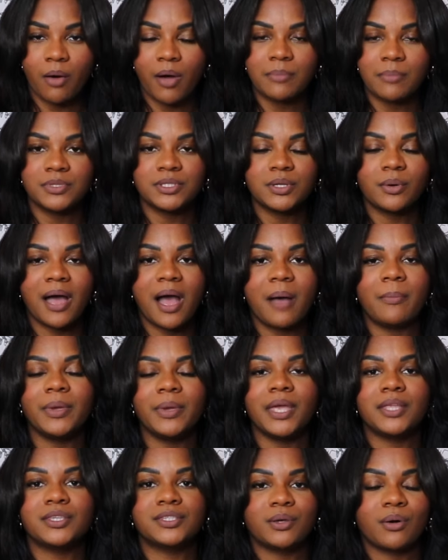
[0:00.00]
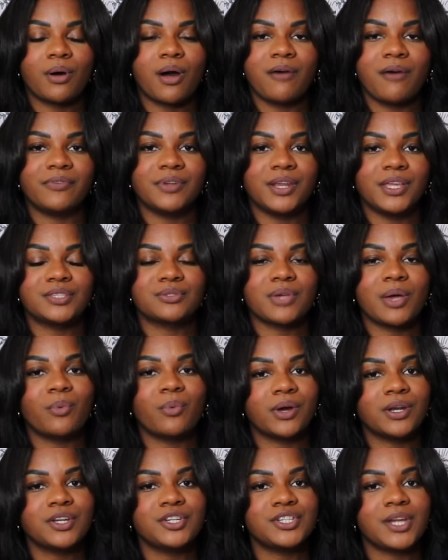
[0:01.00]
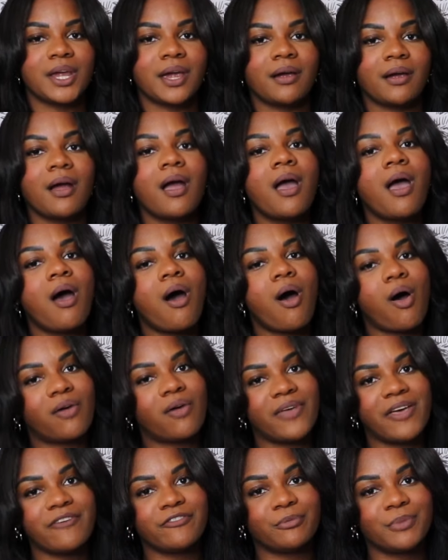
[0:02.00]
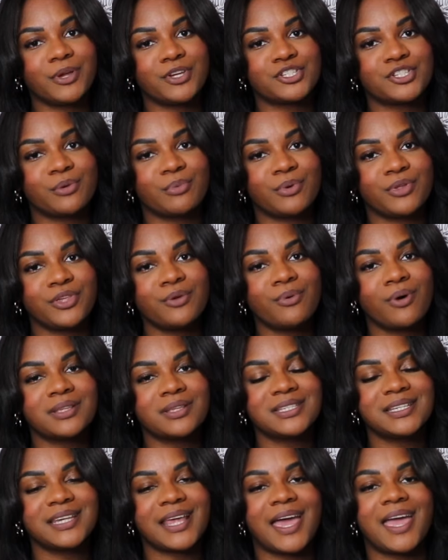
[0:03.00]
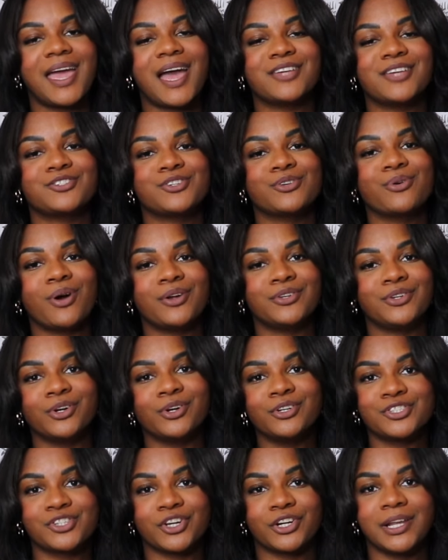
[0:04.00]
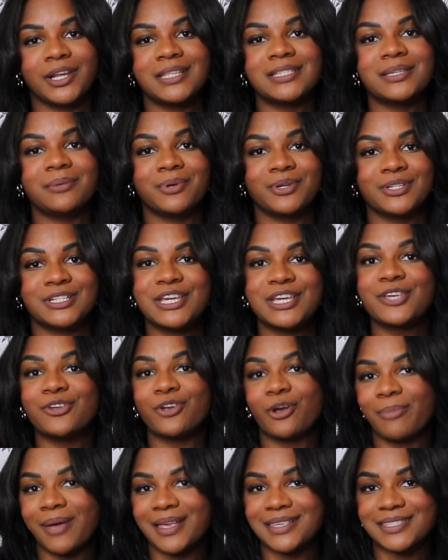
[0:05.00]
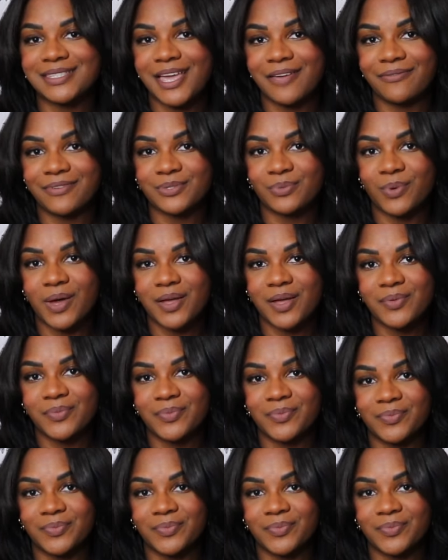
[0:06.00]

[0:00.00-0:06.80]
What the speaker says: I'm so happy and so confident, so I want to share all the information with you all today as you're on your journey to building your best life as well.